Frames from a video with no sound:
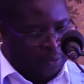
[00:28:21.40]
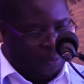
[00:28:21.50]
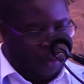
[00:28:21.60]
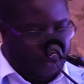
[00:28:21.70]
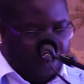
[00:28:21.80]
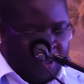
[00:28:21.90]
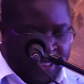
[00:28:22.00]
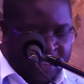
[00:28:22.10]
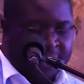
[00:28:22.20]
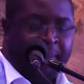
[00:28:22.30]

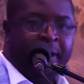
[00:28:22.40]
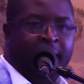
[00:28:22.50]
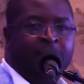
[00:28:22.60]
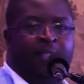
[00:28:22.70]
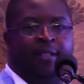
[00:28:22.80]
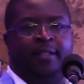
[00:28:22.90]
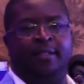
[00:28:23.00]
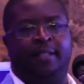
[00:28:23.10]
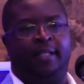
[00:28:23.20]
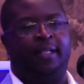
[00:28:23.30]
So in some
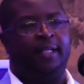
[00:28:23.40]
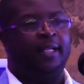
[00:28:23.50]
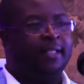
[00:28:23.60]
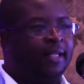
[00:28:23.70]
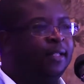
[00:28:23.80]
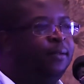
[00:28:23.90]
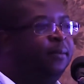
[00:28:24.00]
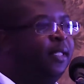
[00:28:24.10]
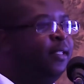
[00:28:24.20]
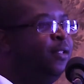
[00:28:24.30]
cases, as
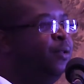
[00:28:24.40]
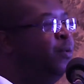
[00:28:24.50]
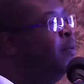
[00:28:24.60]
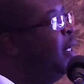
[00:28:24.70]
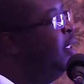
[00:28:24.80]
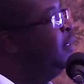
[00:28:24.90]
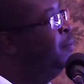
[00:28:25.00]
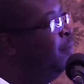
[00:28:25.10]
customers, you might,